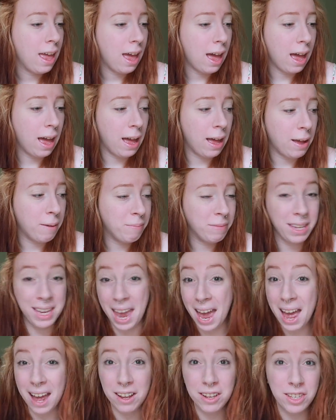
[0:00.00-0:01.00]

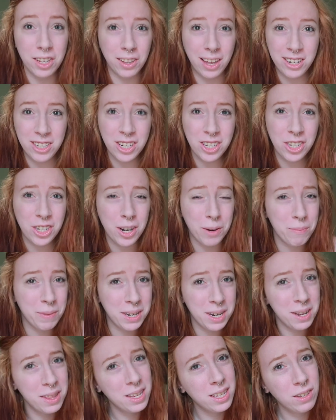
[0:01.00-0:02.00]
Yeah, so let's just jump
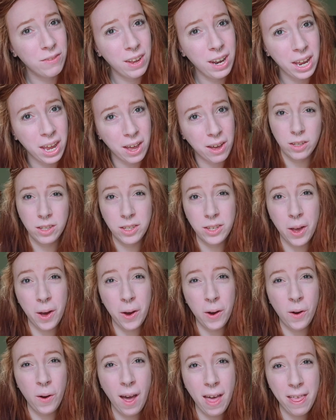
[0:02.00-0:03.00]
into this video.
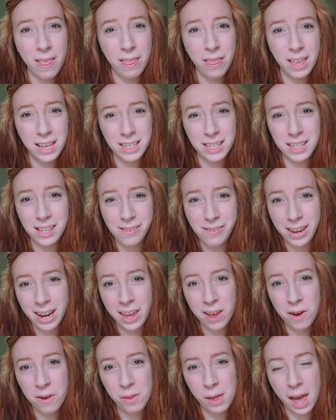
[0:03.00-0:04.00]
So this is a
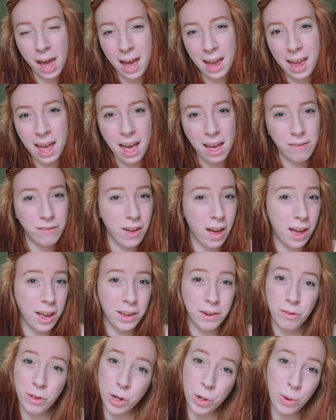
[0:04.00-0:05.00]
video that I have
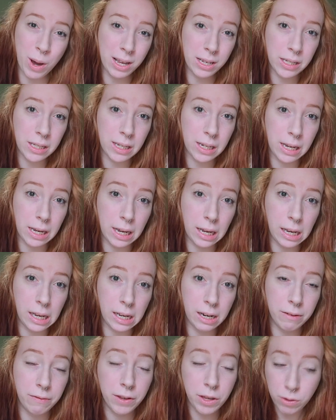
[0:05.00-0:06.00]
gotten
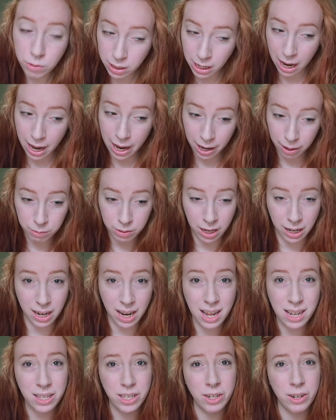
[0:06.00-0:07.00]
requested a few times on
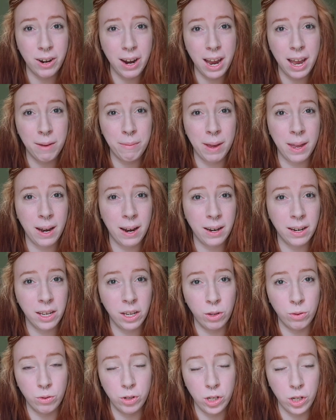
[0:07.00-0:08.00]
Instagram and on
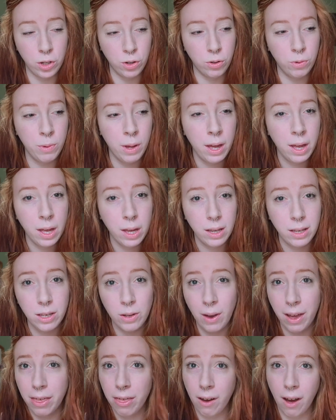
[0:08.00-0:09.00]
YouTube, so
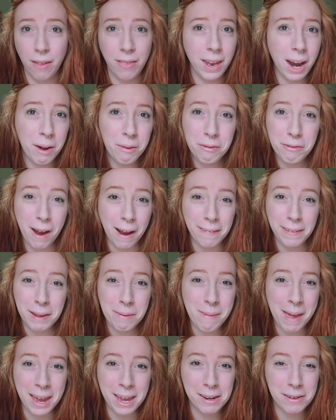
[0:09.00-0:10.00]
I thought that I would finally
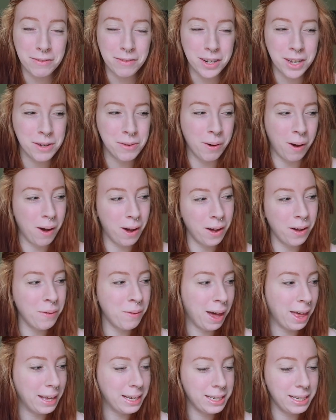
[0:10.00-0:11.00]
make it for you all
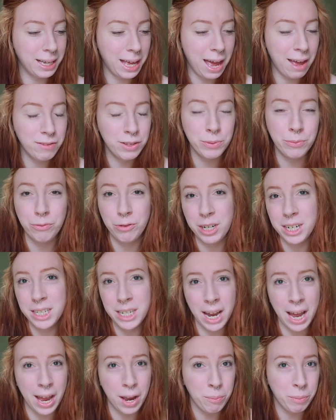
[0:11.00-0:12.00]
while I still have some free
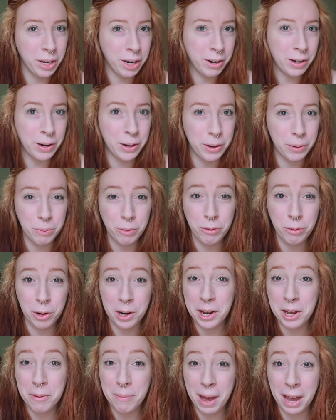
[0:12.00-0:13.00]
time here at home before
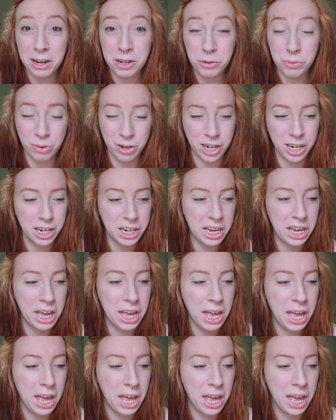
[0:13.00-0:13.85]
I go back to work.